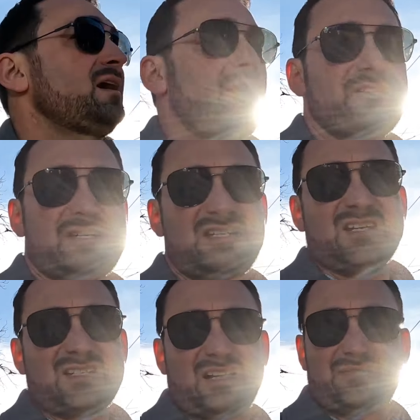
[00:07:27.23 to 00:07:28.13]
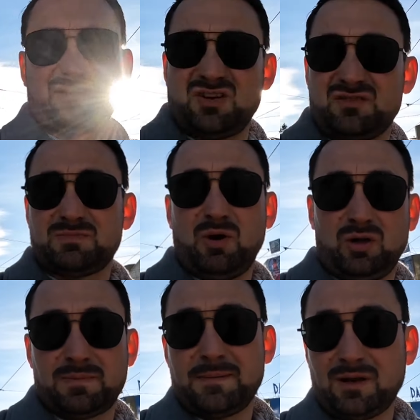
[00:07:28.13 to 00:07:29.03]
And the city itself is not
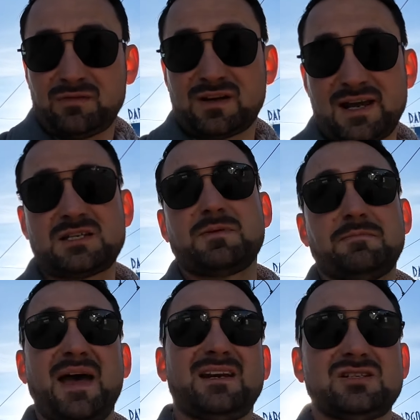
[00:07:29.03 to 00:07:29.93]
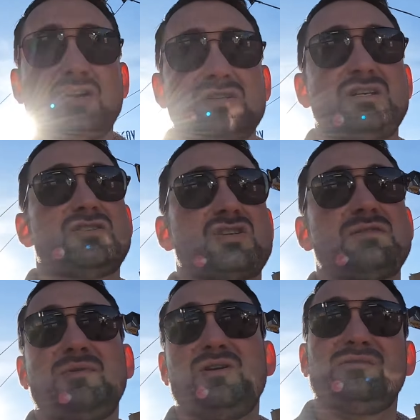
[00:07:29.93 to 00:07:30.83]
small. People often ask me, Ben, is Kosice
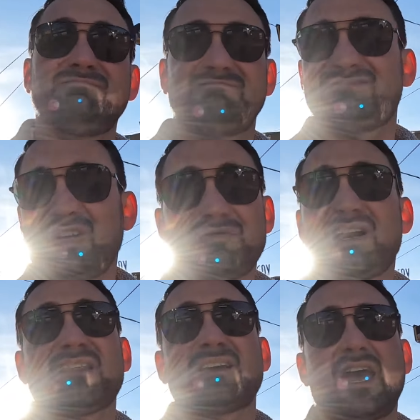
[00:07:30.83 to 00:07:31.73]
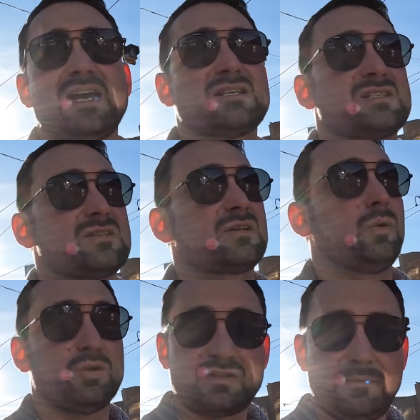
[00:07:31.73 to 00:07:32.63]
small? Not really the case.
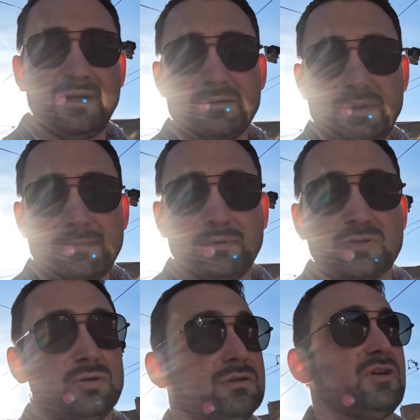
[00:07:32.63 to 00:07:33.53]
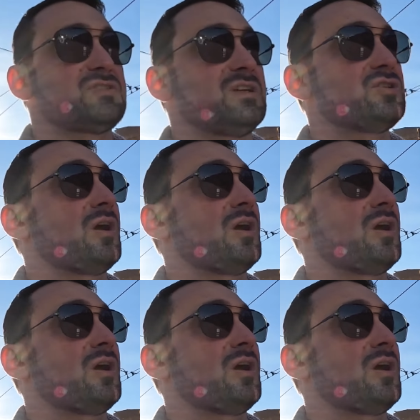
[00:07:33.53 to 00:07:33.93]
250,000 people call Kosice